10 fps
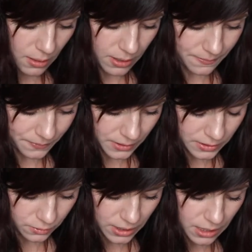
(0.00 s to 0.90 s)
maybe.
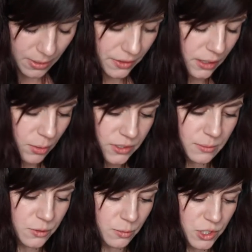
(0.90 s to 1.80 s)
So need a monthly book
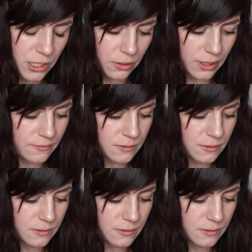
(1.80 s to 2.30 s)
subscription in your life?